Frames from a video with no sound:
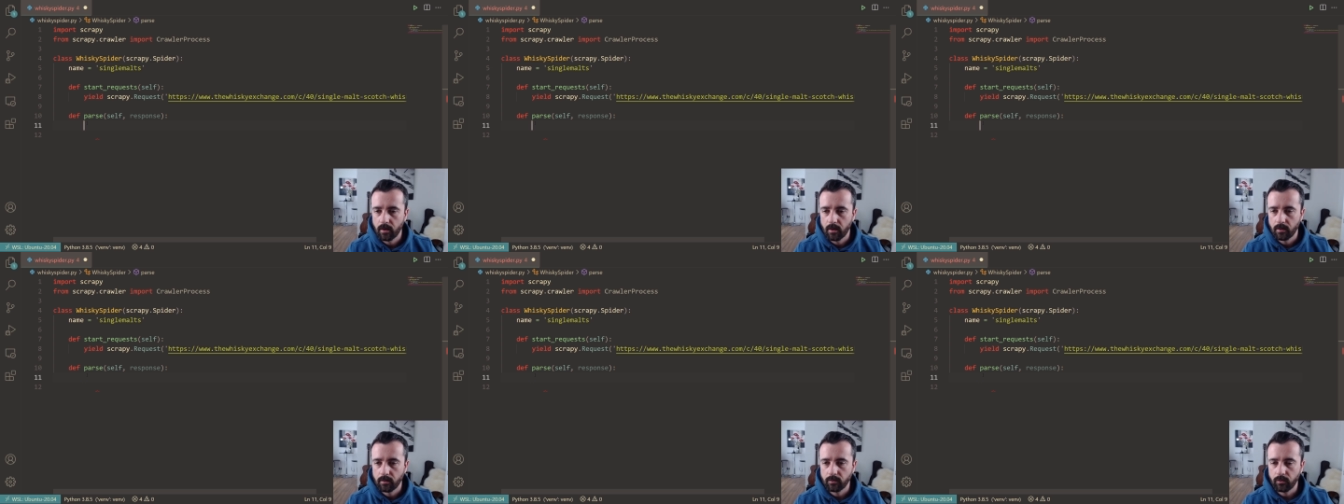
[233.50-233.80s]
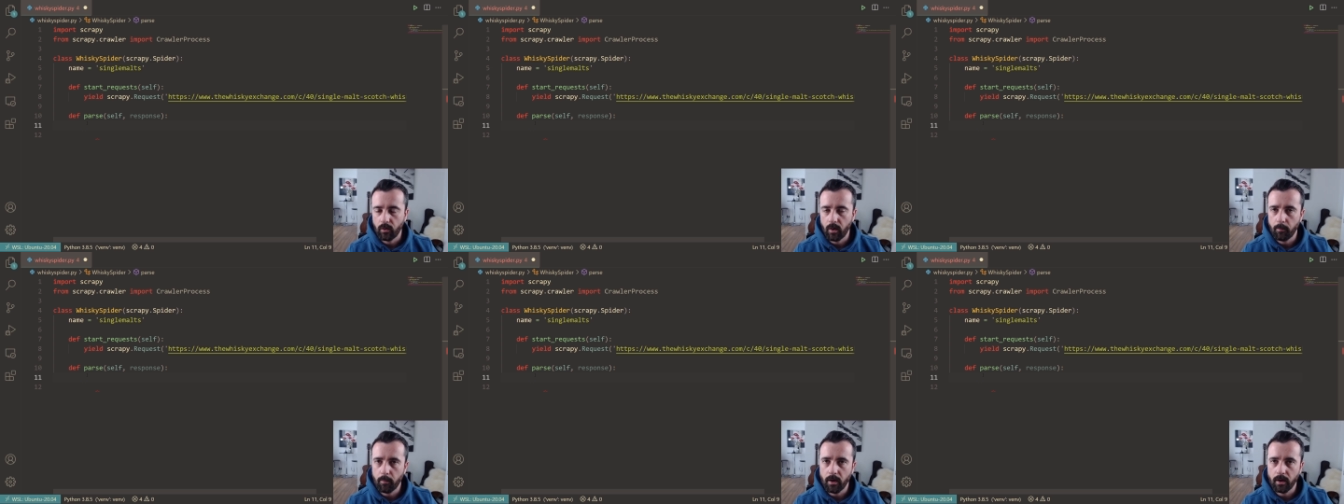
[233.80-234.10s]
So
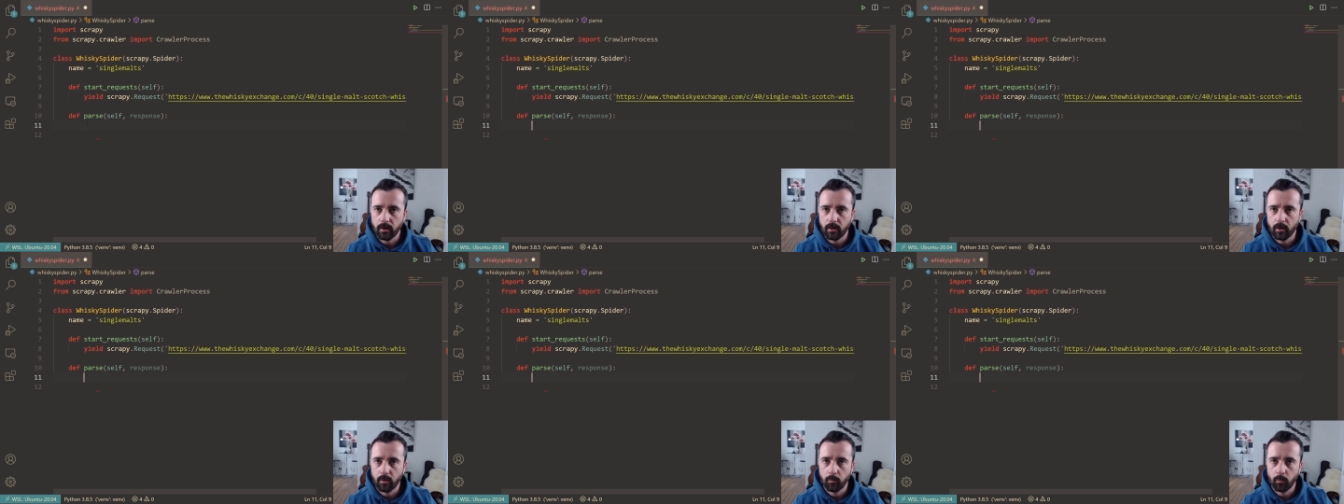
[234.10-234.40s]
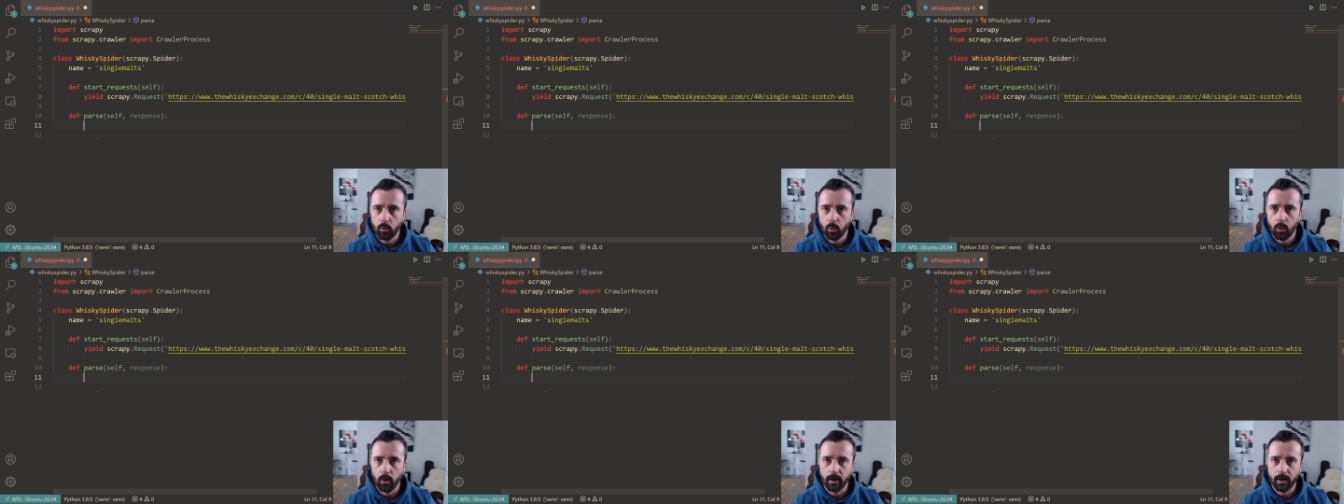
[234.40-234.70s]
I might go
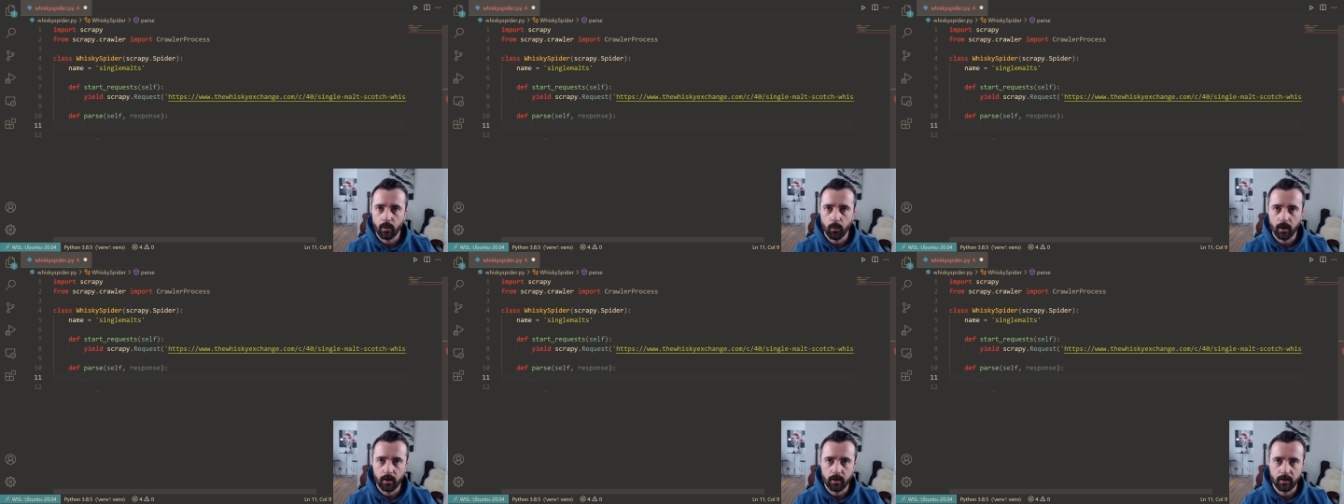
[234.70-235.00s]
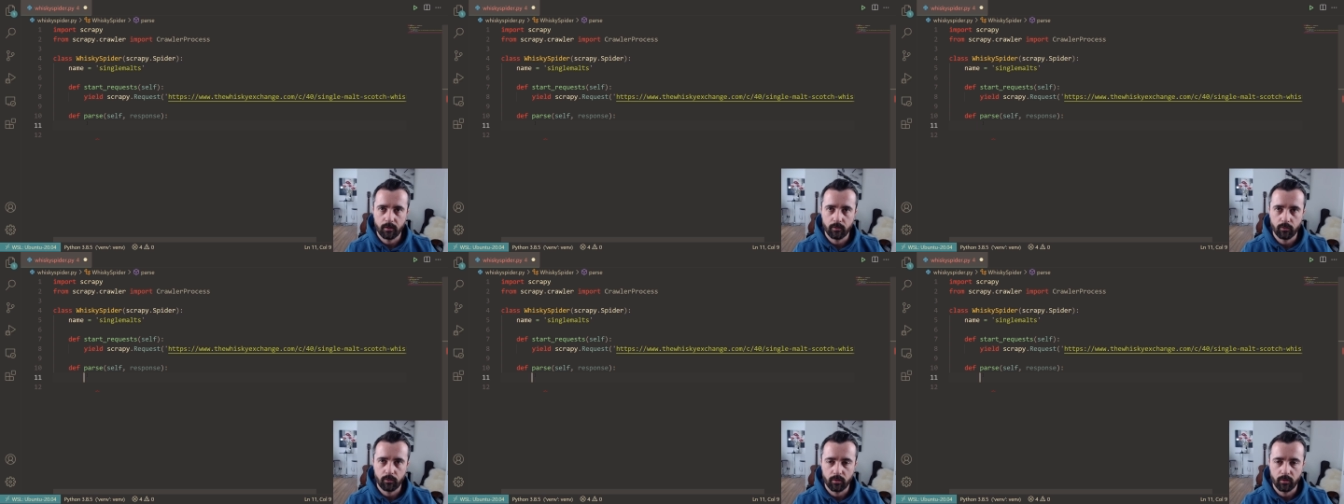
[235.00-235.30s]
quite quickly
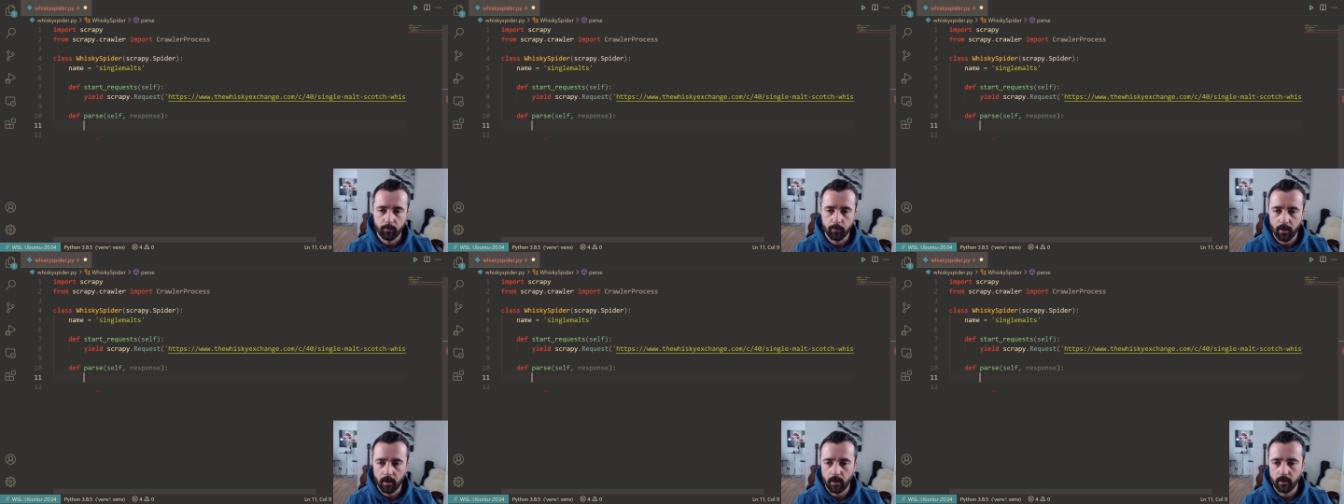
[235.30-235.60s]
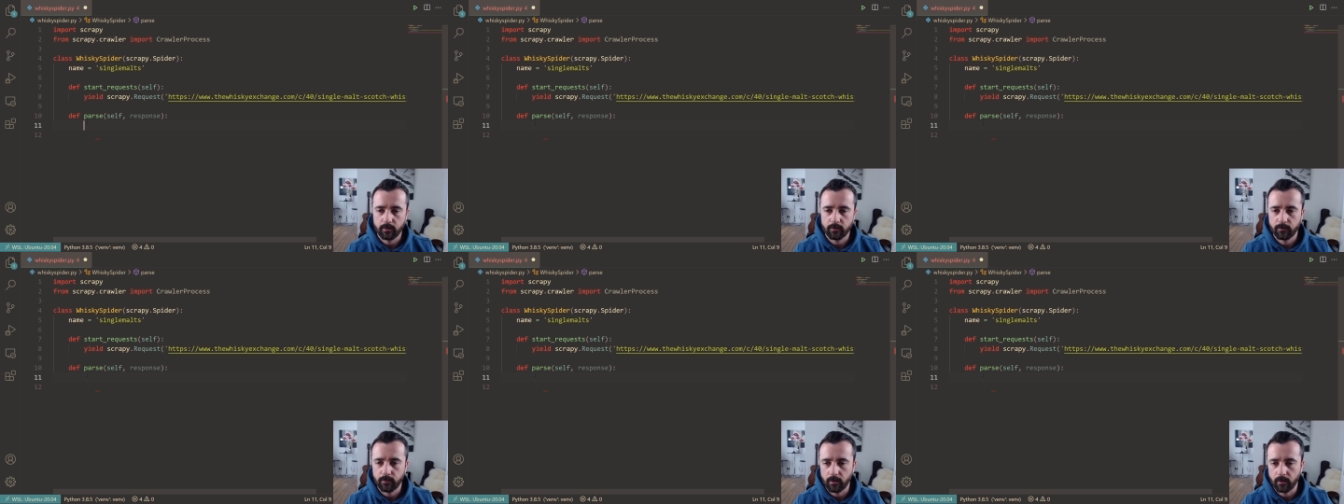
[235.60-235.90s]
through the
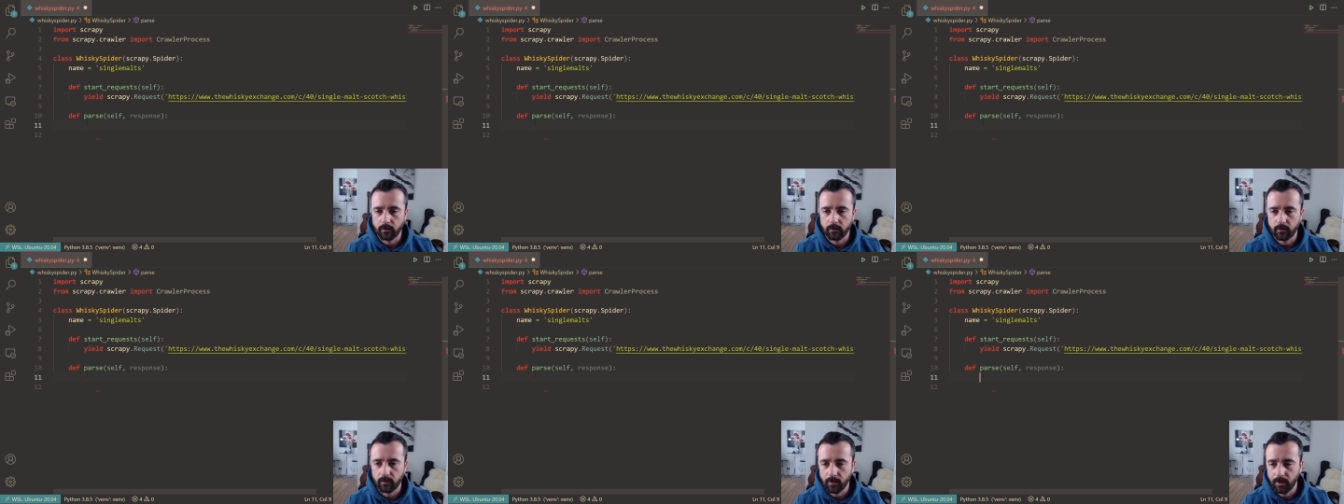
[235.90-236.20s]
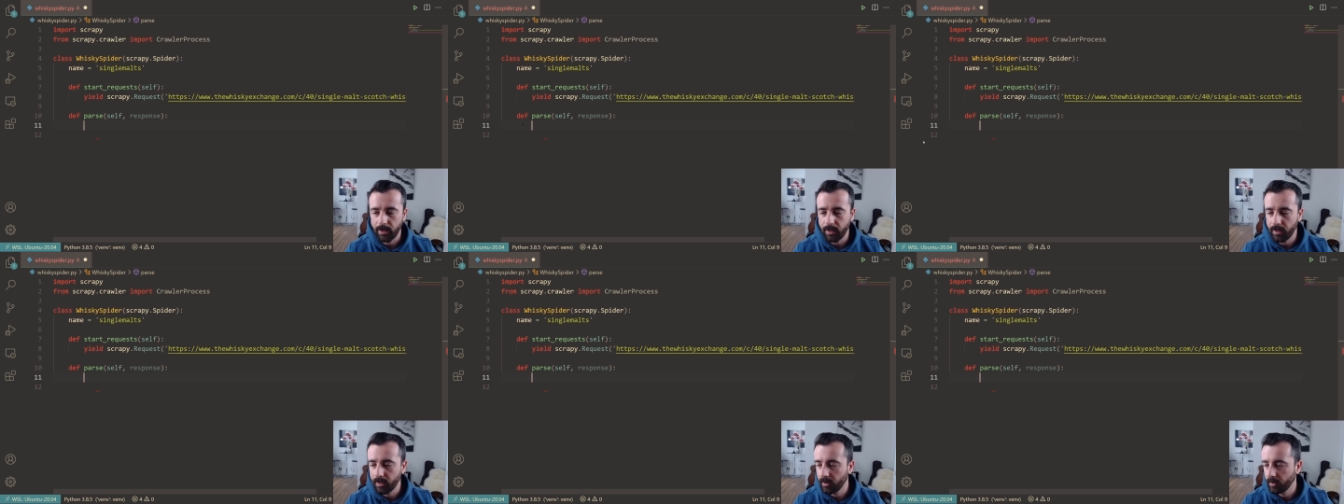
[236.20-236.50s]
parse function
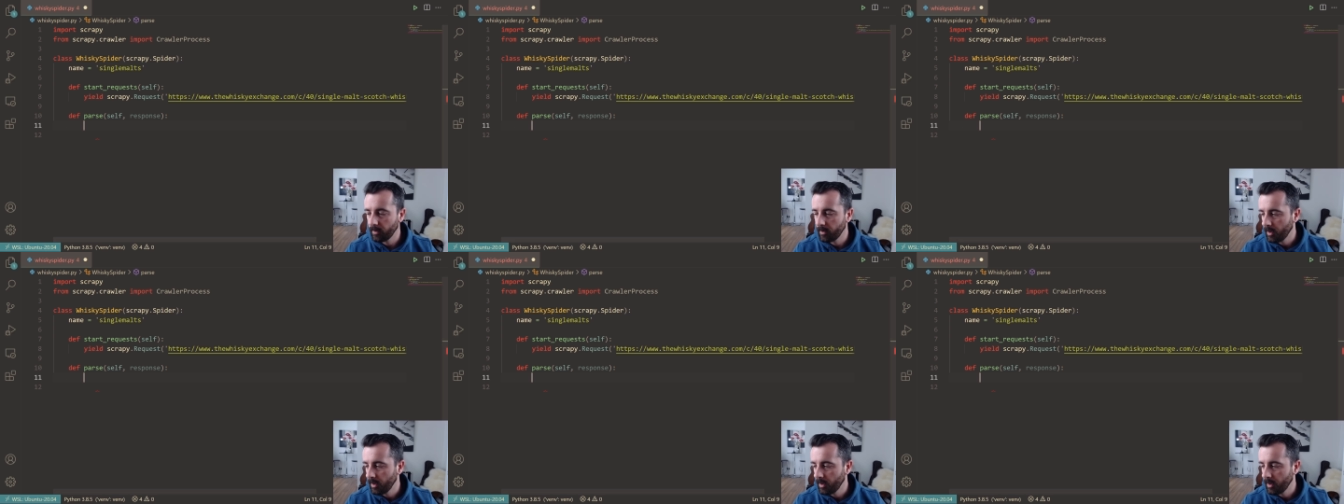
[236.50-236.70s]
here.